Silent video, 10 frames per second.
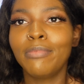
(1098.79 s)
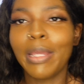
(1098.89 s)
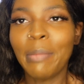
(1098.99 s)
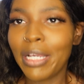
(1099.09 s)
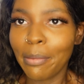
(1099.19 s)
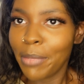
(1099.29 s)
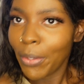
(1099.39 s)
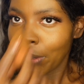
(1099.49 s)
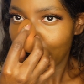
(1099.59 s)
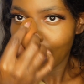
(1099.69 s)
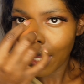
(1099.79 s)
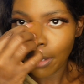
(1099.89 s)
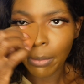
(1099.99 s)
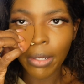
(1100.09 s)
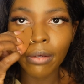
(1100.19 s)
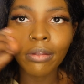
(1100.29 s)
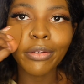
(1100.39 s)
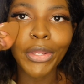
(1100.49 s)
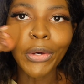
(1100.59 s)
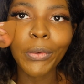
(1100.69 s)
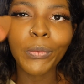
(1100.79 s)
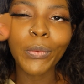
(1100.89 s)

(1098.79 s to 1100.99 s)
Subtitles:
that make $1 million. Like, bro, no.